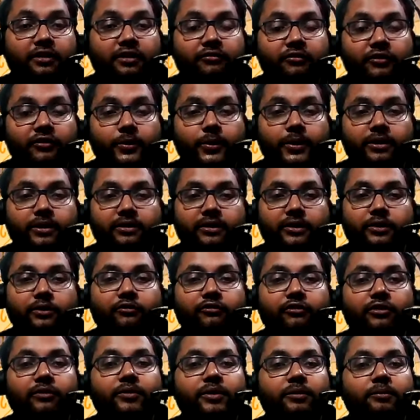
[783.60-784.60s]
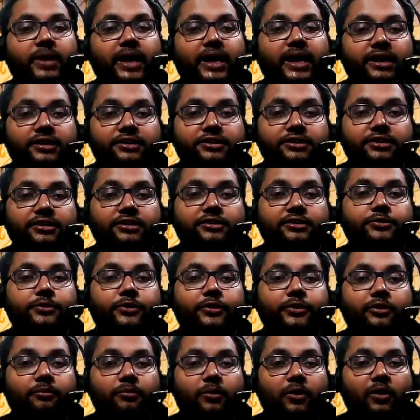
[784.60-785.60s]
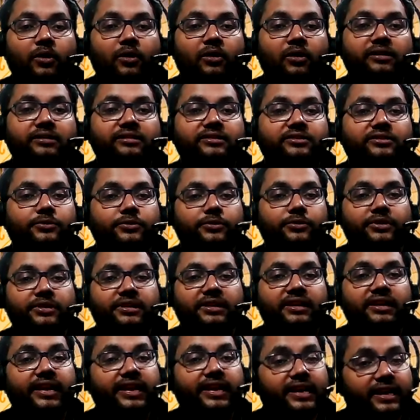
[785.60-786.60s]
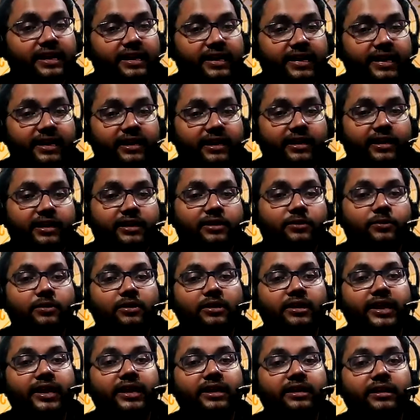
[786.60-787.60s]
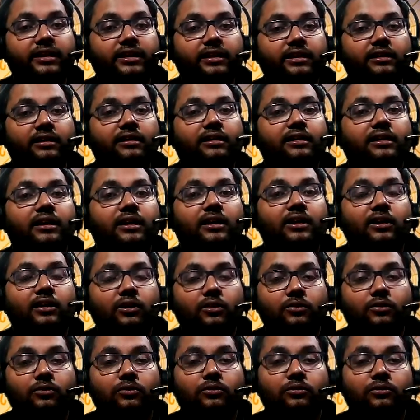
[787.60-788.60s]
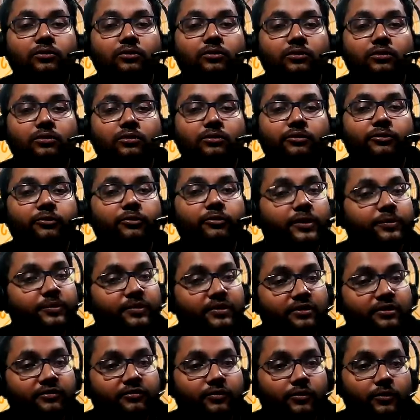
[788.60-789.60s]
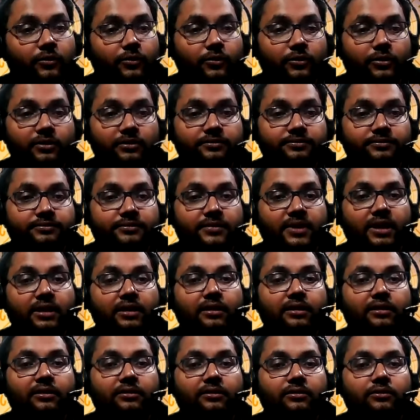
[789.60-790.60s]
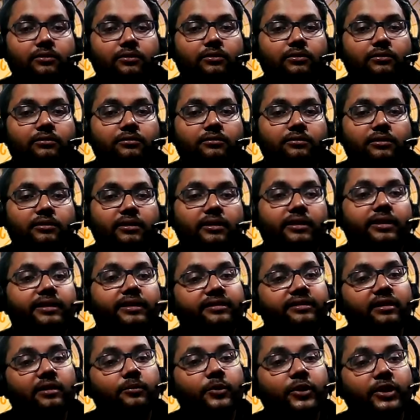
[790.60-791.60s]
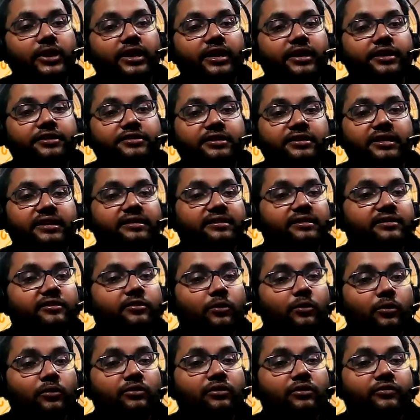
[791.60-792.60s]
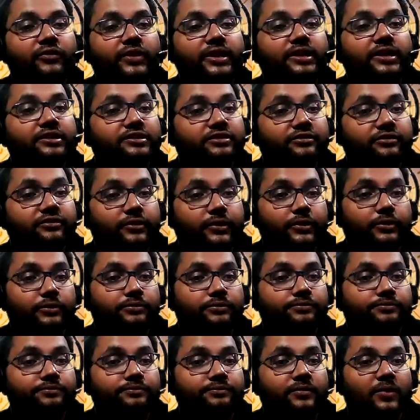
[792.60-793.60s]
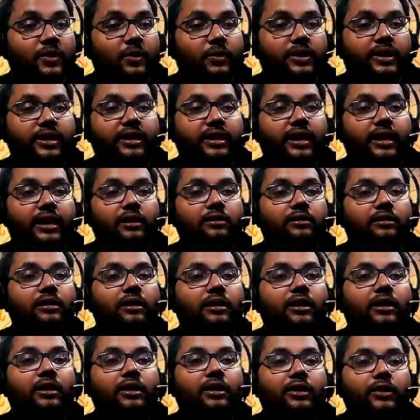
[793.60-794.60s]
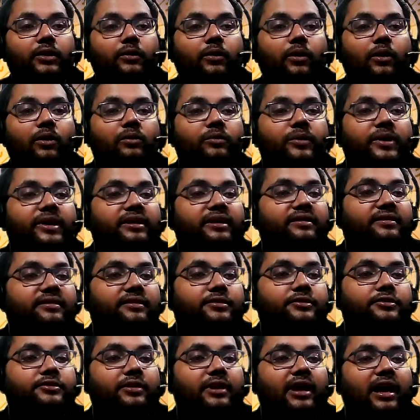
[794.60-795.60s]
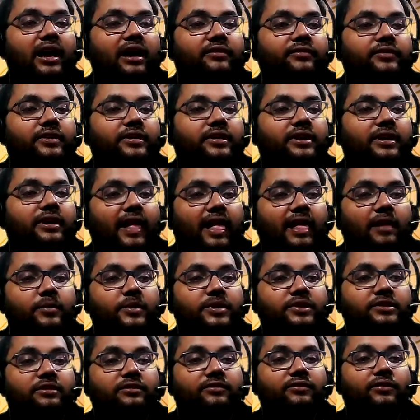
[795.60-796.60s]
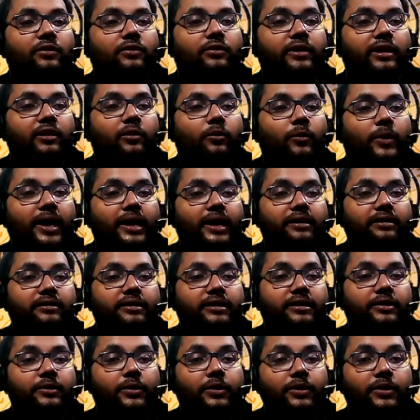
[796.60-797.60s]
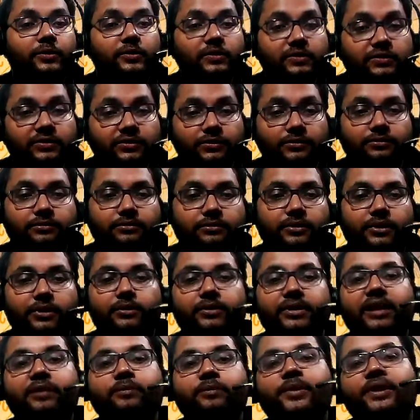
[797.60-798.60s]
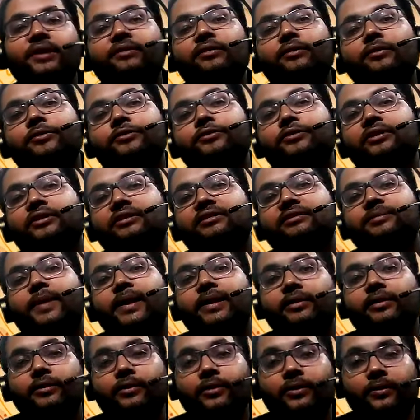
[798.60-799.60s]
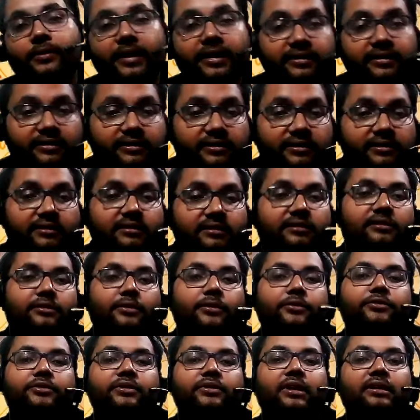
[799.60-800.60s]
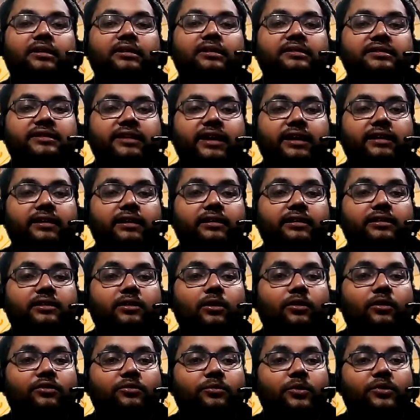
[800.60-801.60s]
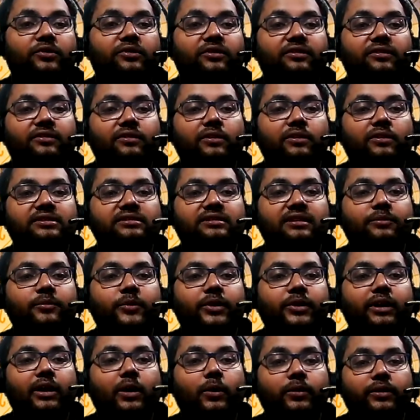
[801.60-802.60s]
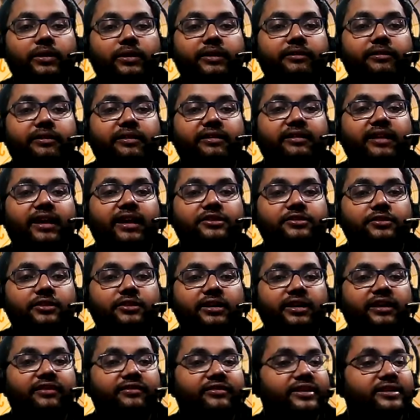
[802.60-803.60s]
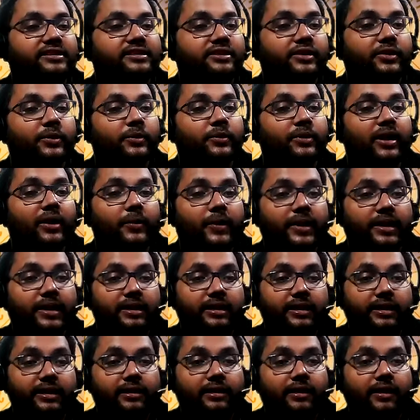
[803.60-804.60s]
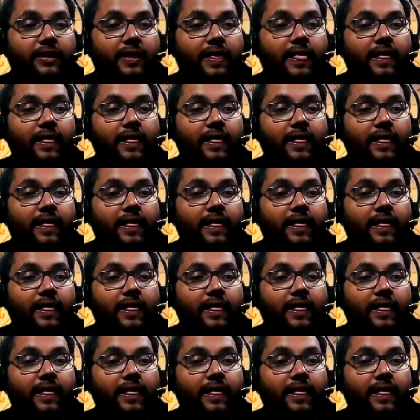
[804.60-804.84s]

with everyone you know from the manager to your boss to the cleaning lady to the lady who sweeps the floor so this communication is a source of energy for you okay and you always should have a habit of looking wider than you're used to. You know, that means you should expand your horizons. You should understand that the cosmos is not somewhere out there, it is actually affecting you directly.